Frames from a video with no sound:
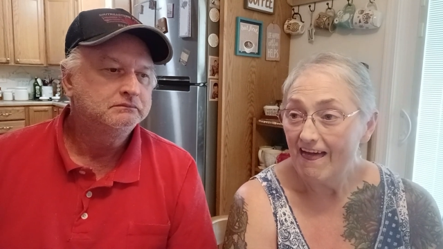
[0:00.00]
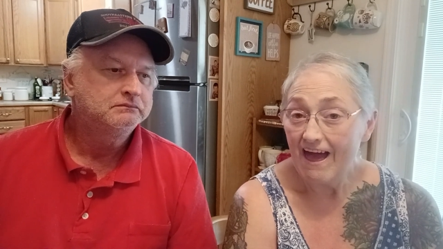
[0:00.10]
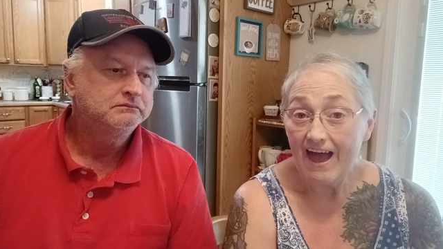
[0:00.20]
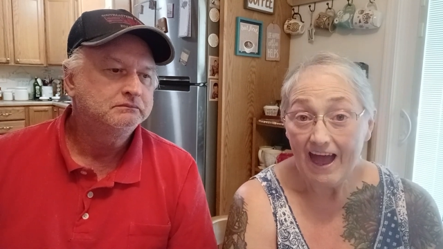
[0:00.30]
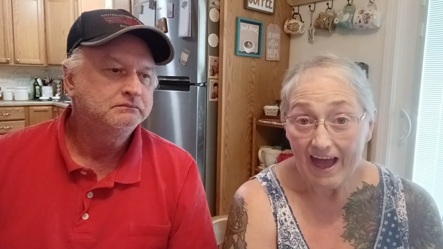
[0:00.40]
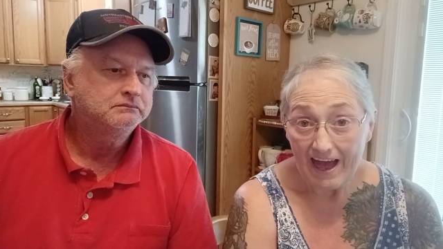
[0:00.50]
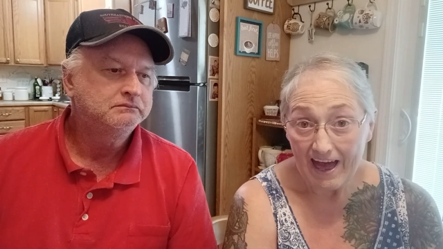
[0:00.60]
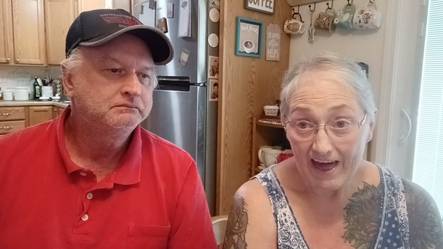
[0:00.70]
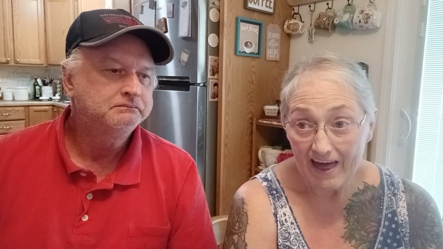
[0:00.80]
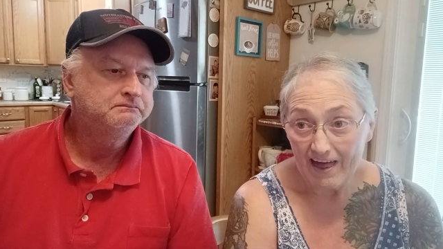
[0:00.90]

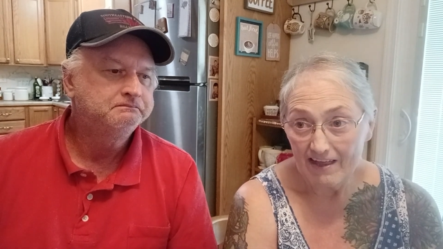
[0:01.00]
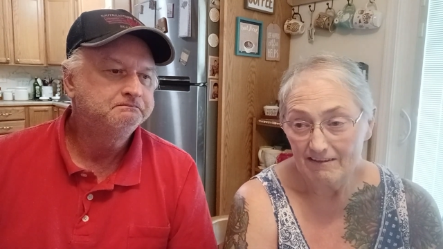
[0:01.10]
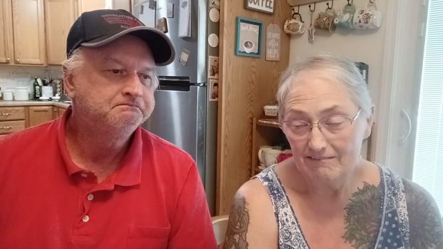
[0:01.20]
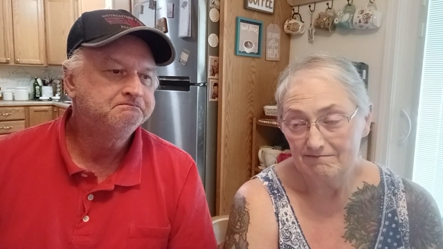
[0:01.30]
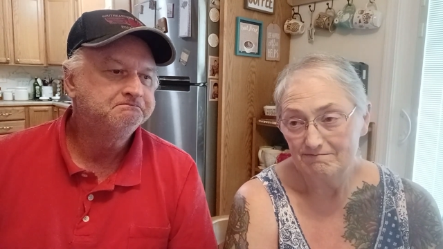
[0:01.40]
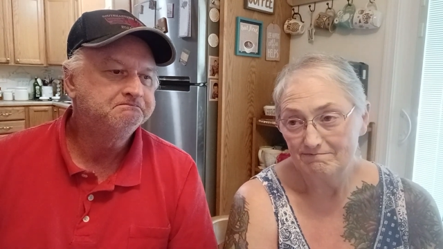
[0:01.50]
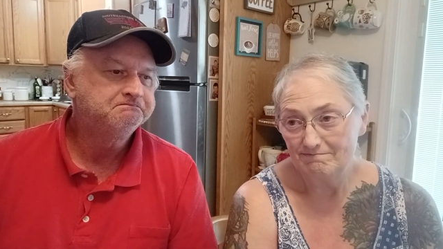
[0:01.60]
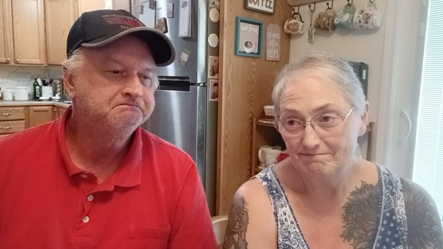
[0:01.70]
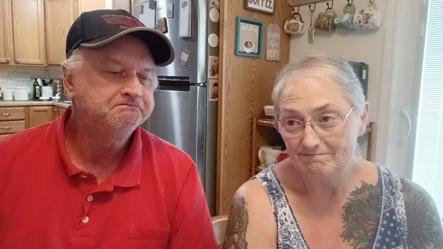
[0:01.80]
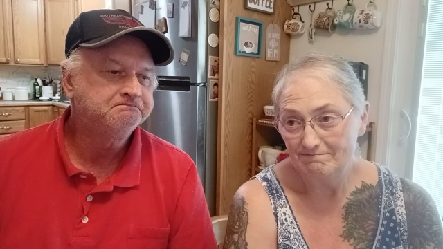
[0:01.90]
Speaker 1: I,
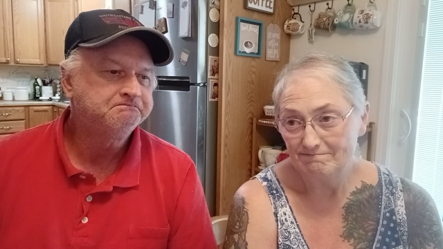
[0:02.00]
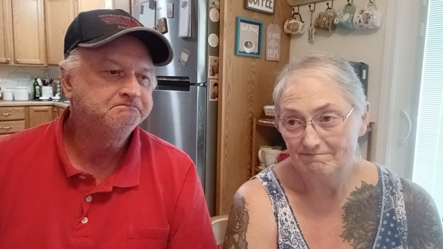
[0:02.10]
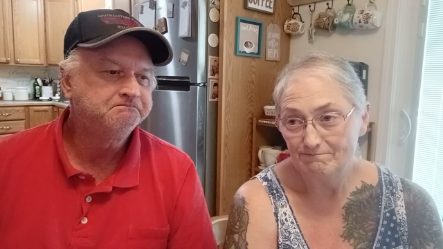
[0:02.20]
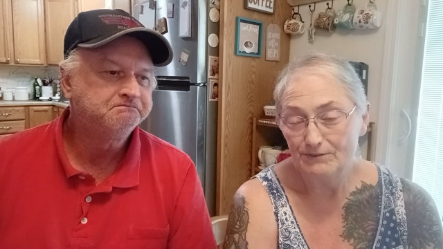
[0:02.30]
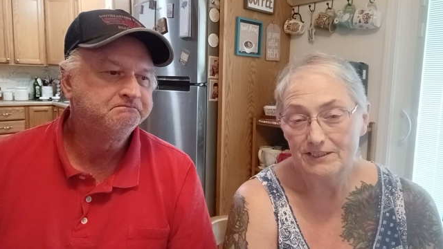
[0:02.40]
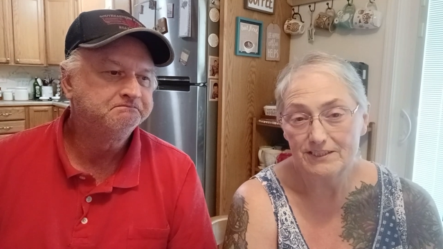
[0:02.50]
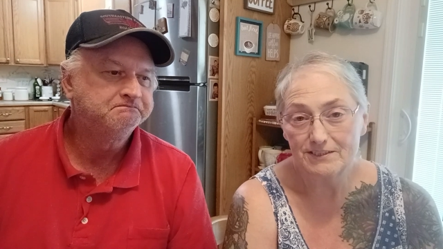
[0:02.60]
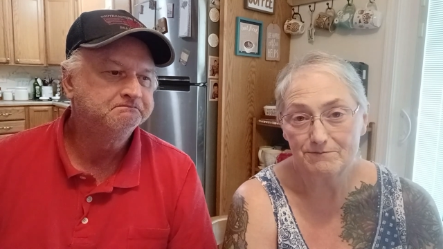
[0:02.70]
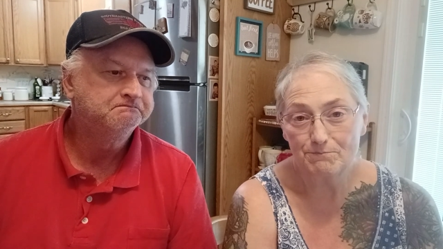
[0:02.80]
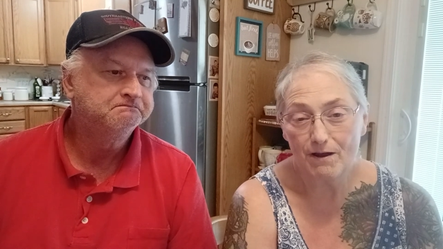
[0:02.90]
which
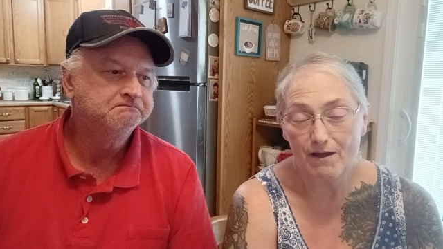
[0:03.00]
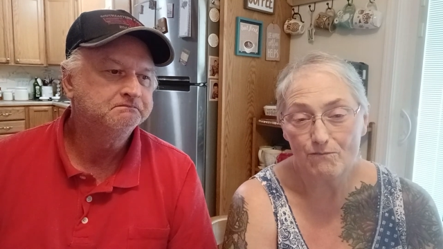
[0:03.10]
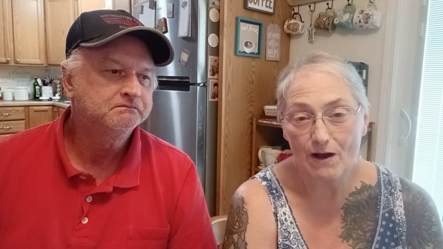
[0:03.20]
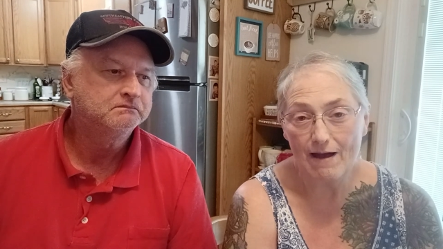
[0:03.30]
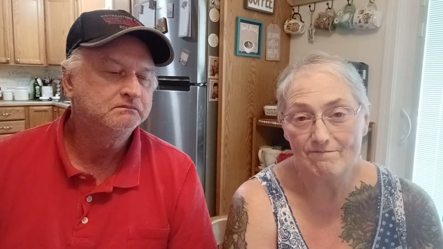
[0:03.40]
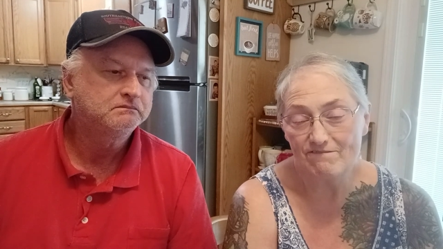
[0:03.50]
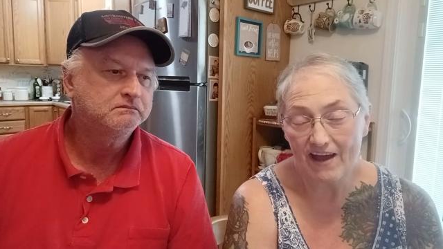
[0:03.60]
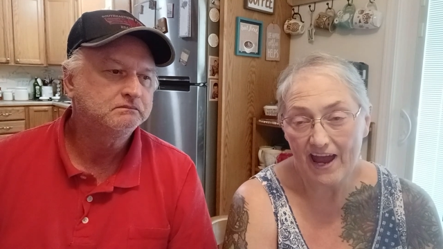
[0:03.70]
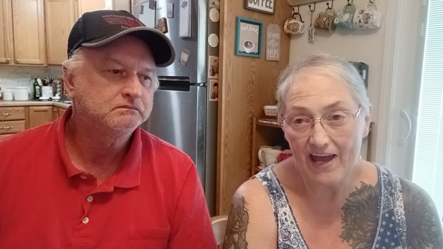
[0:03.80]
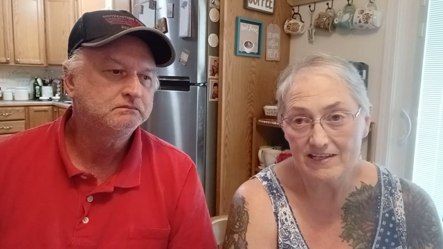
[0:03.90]
is probably why I'm
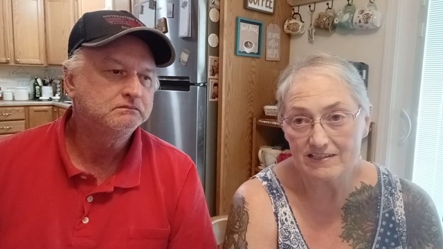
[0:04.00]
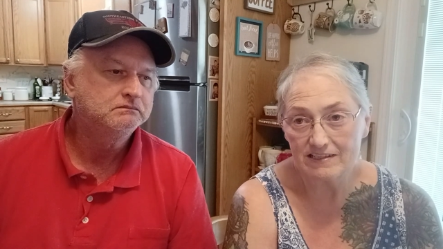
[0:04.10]
fat,